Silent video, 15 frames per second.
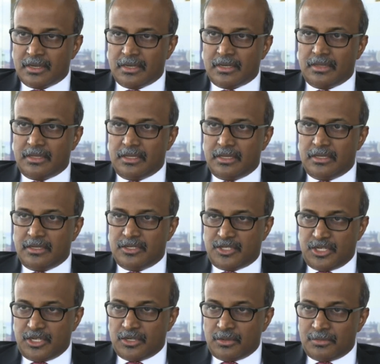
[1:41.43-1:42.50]
The
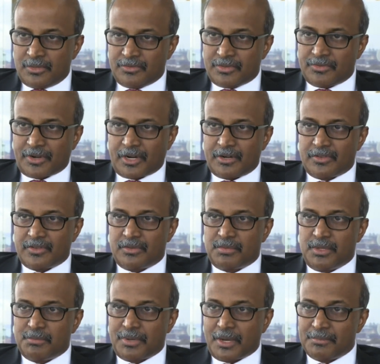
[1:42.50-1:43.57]
genome of the virus has
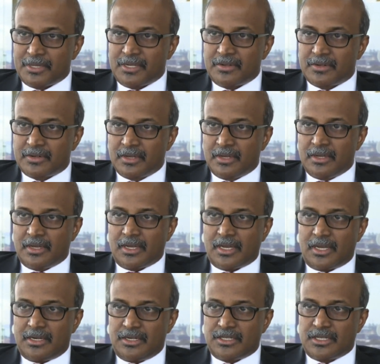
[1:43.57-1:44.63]
been published,
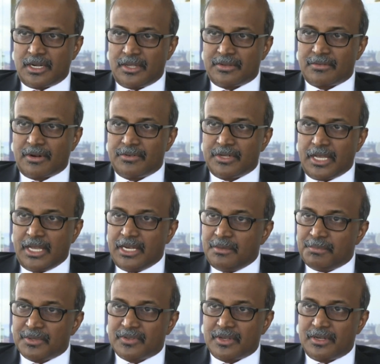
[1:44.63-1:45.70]
and it shares around
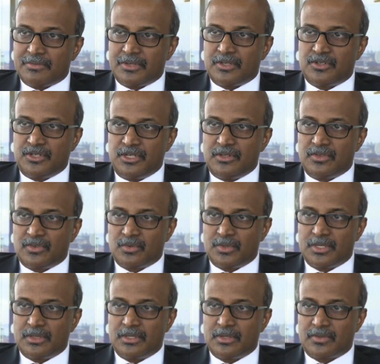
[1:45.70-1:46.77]
80% of its genes
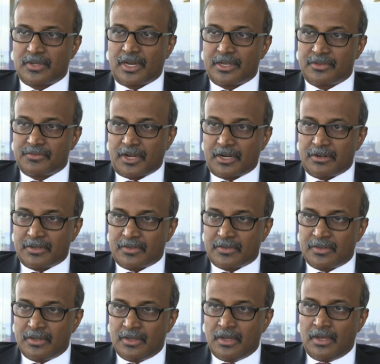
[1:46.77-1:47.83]
with the SARS
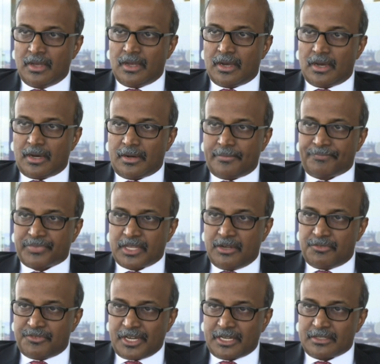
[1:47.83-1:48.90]
virus. In
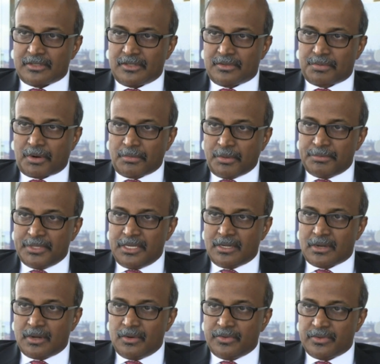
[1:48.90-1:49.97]
fact, it's probably
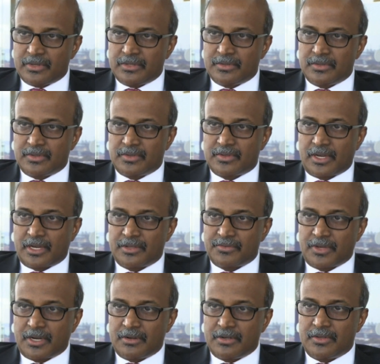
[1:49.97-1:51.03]
closer to the SARS
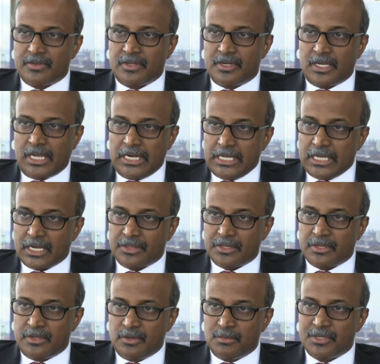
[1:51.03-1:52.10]
virus than any other
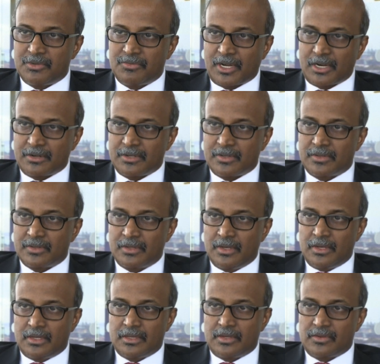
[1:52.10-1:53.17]
human virus.
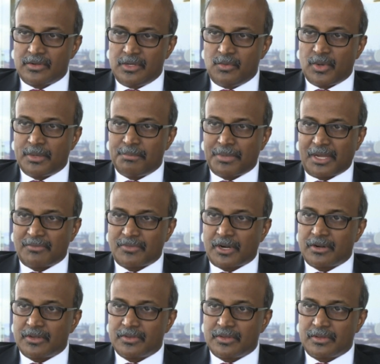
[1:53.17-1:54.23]
There's only one bad
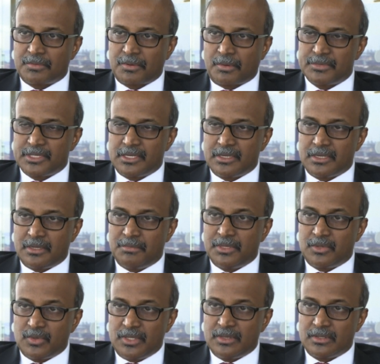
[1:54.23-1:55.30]
virus that's probably in
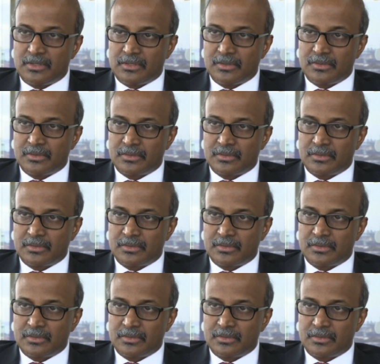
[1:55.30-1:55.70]
between the two.